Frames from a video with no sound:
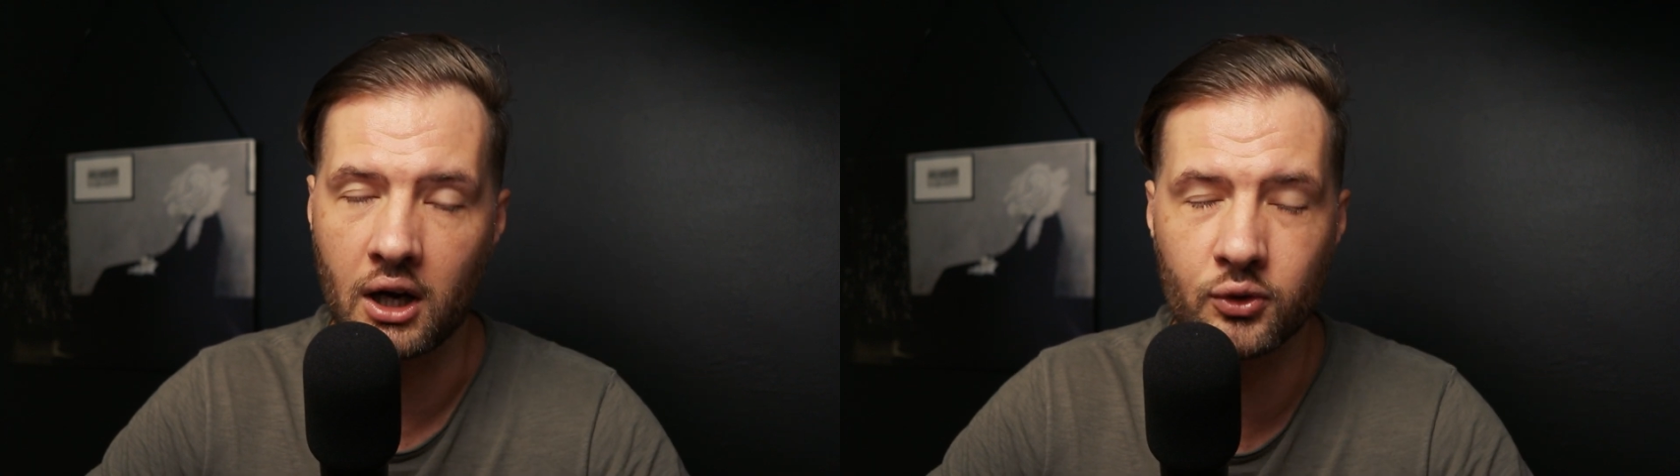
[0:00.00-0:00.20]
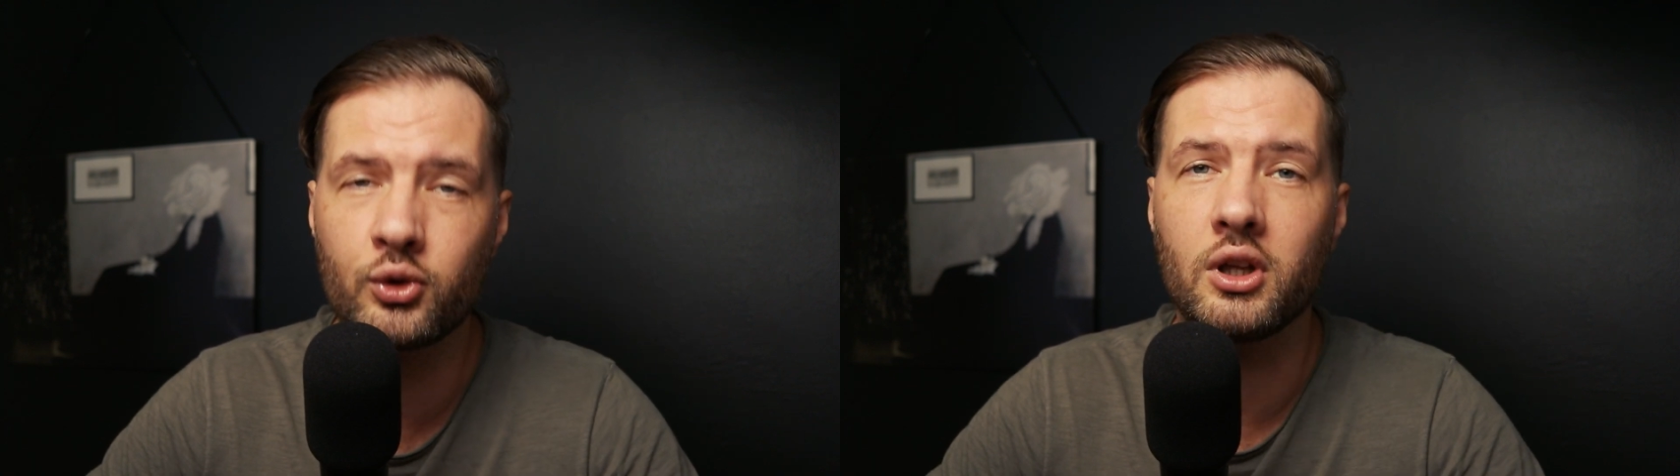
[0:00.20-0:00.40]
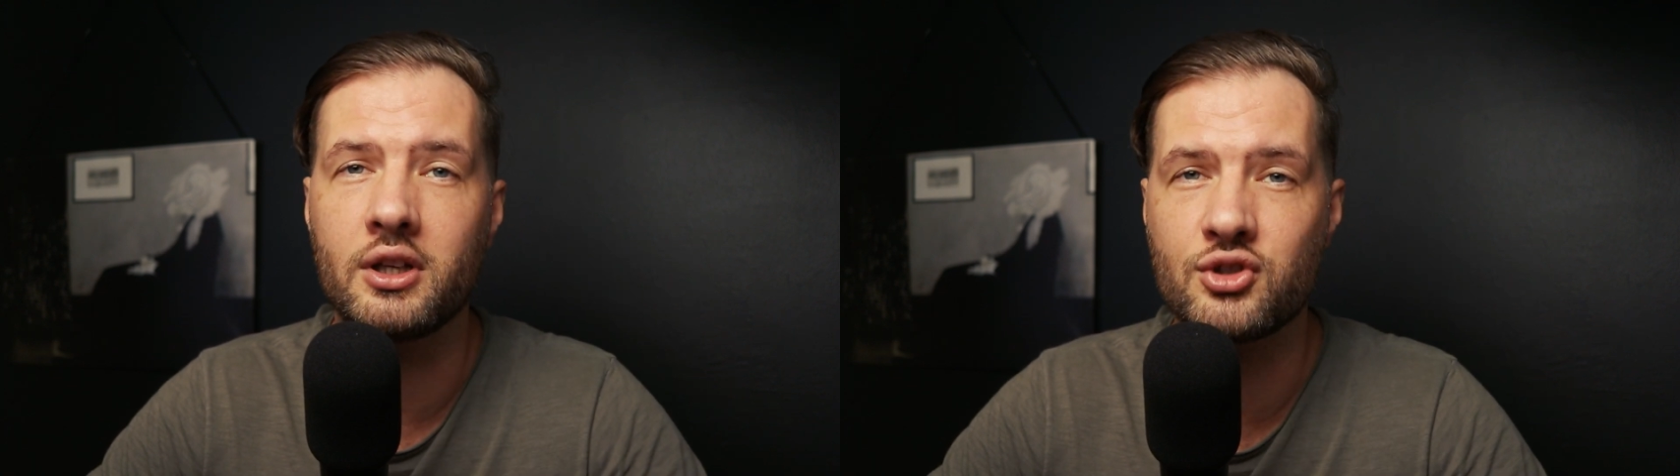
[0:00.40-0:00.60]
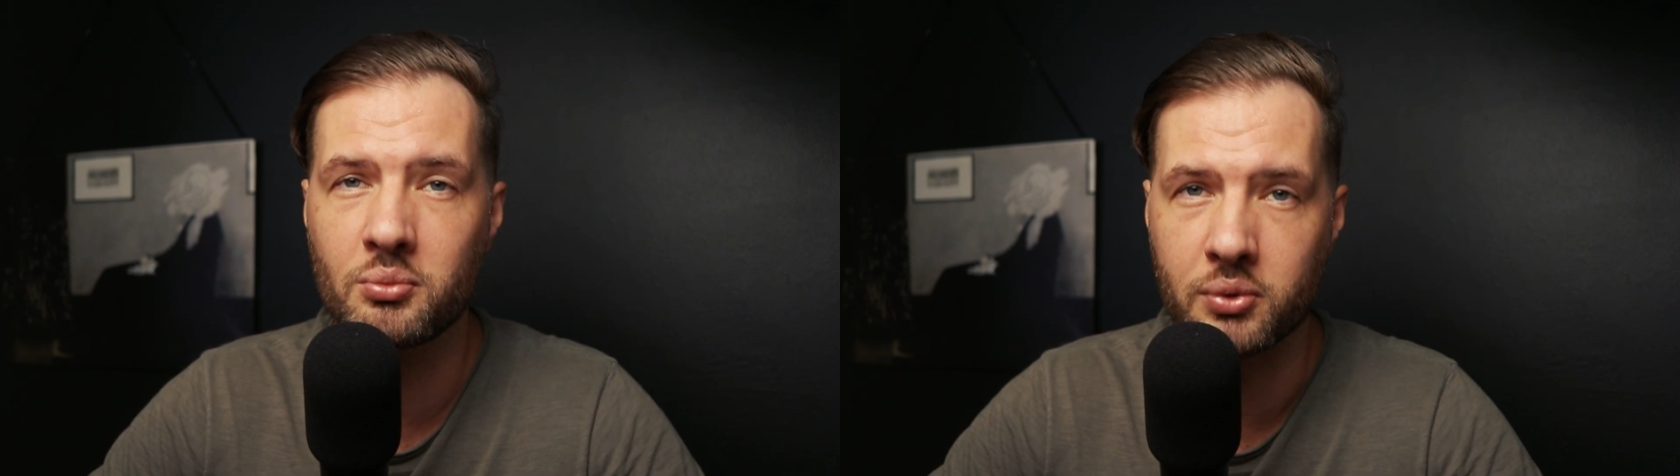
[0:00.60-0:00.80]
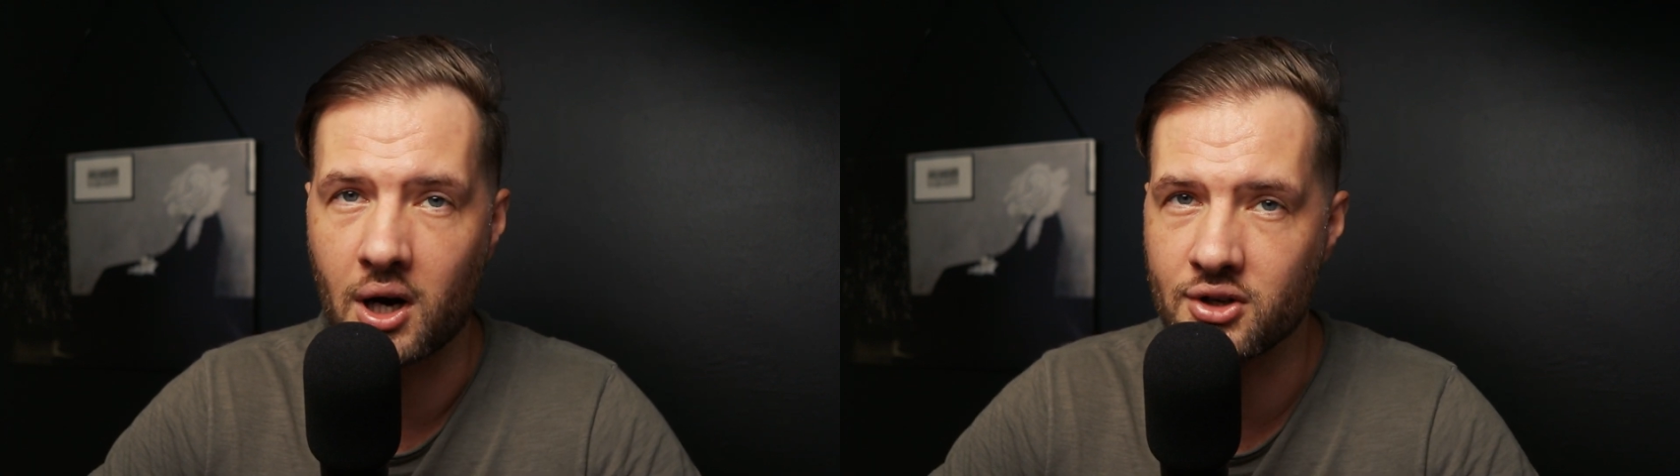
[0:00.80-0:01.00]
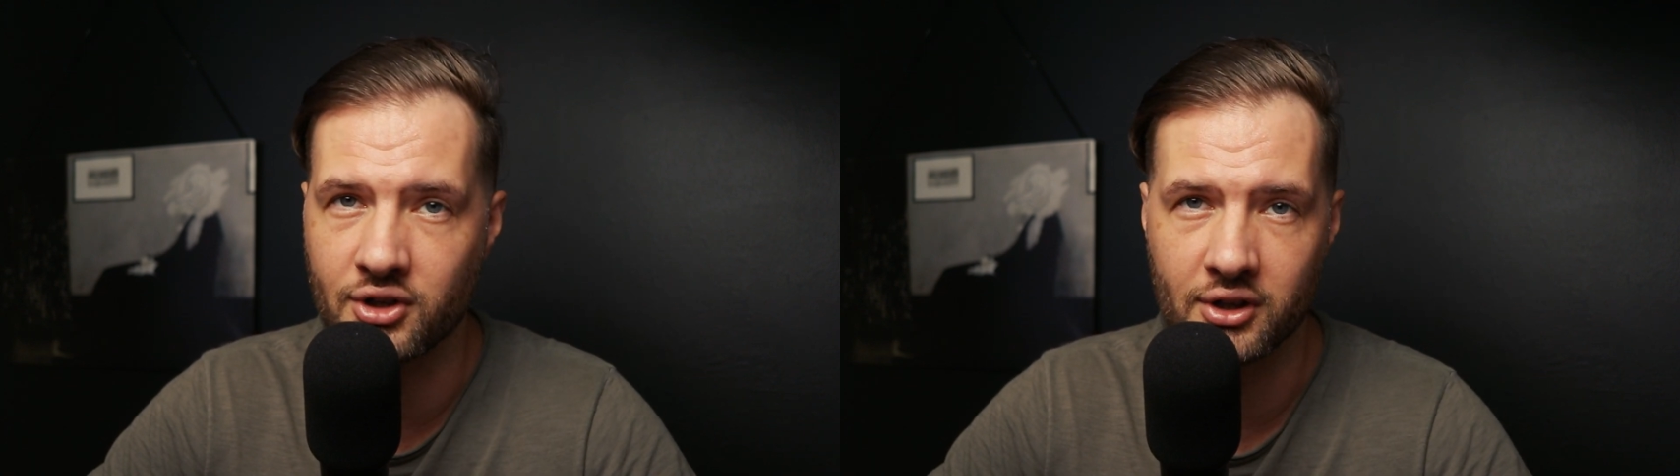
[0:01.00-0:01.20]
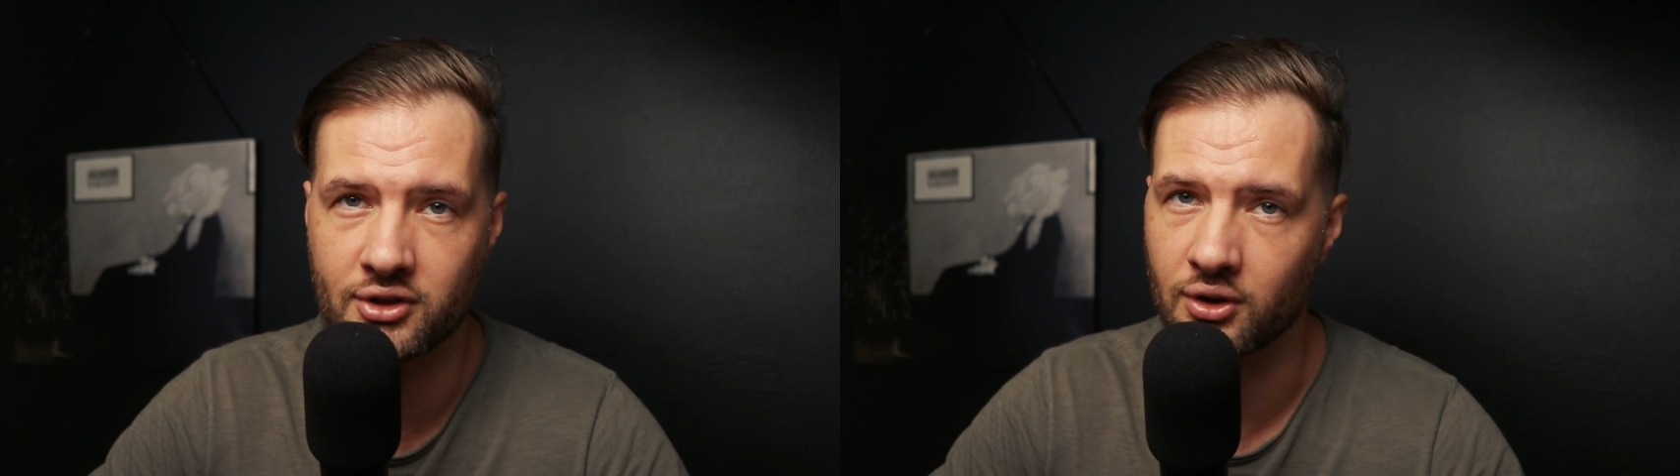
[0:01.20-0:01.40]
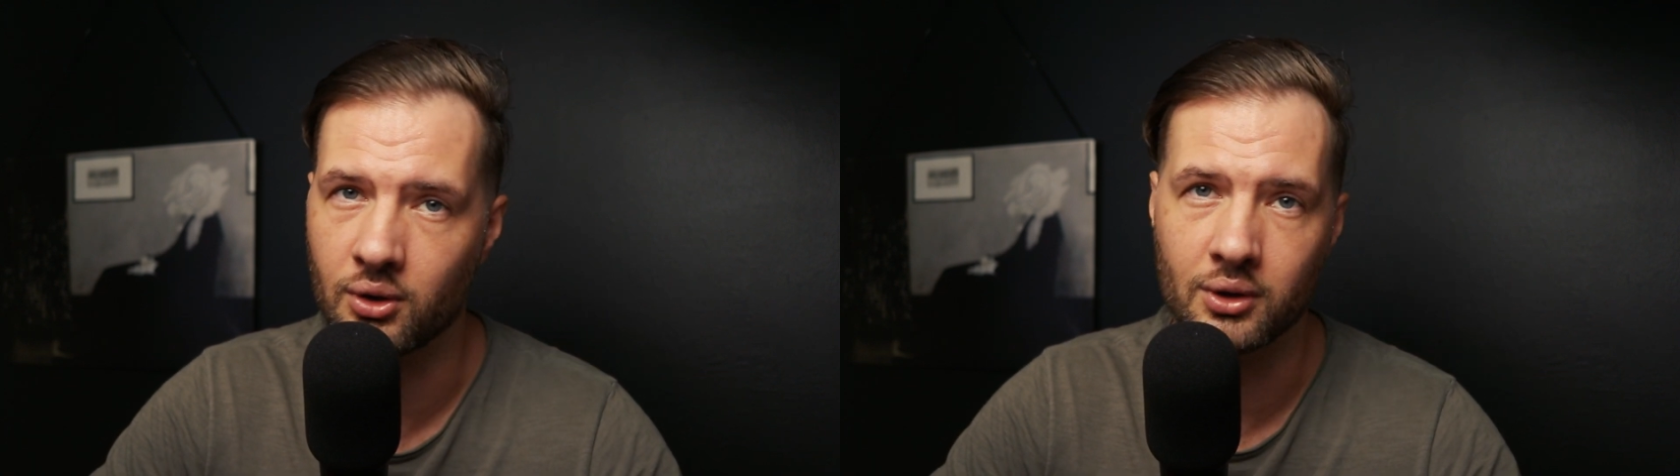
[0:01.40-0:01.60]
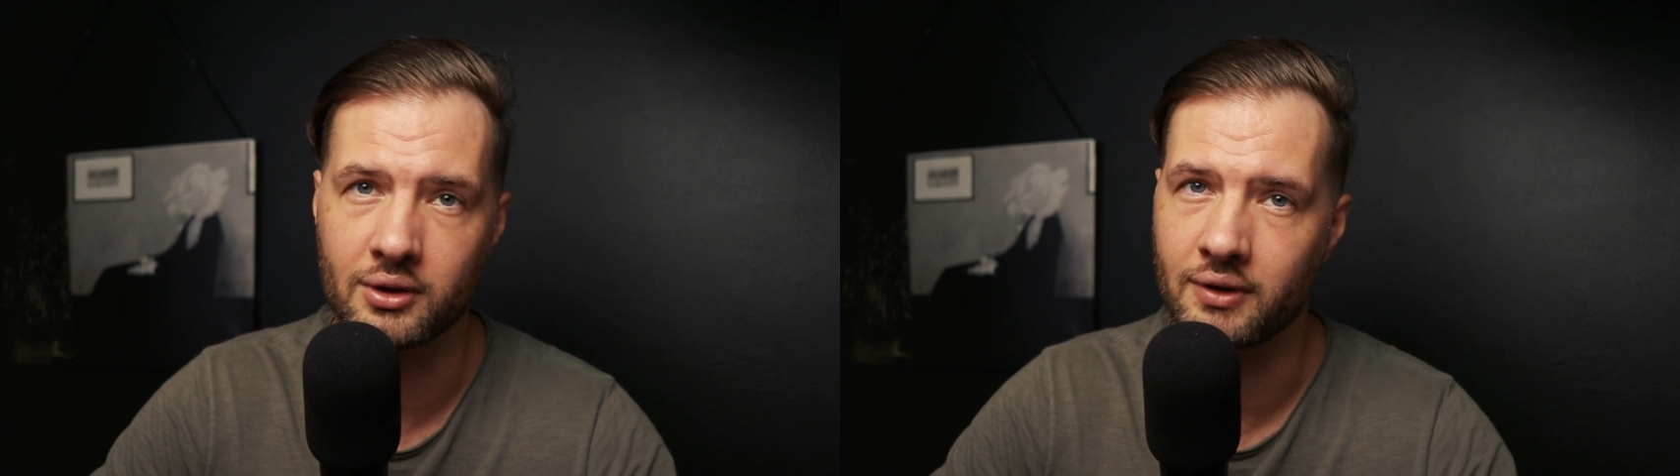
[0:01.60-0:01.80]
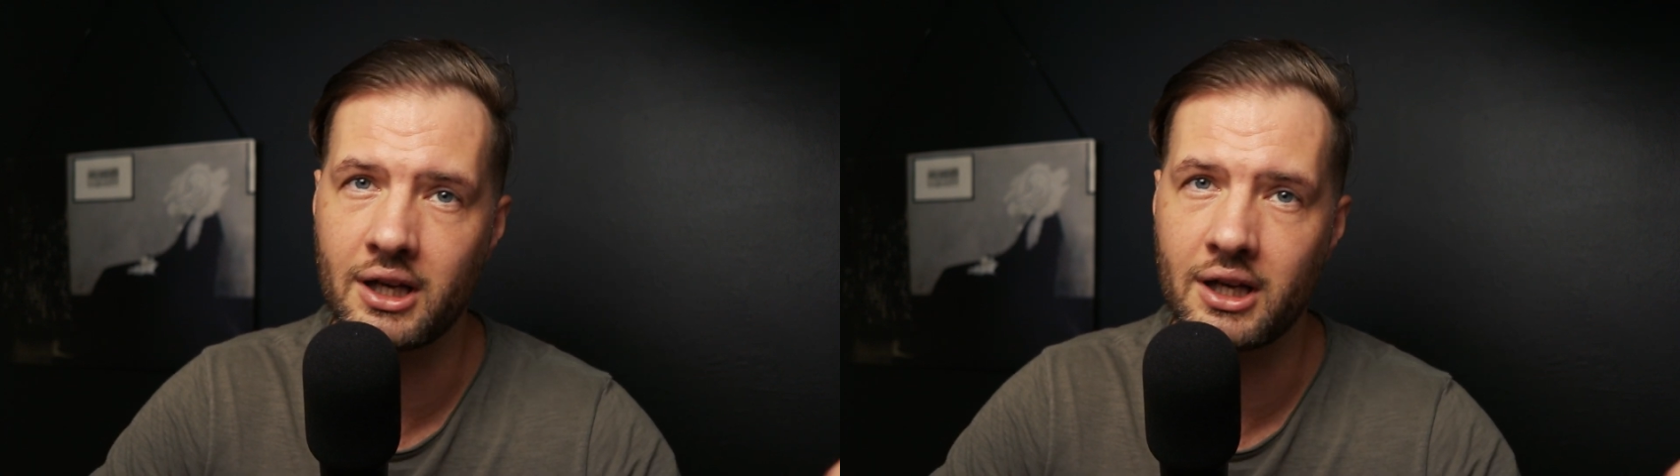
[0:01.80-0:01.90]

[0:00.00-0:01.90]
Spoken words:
Unreal Engine project or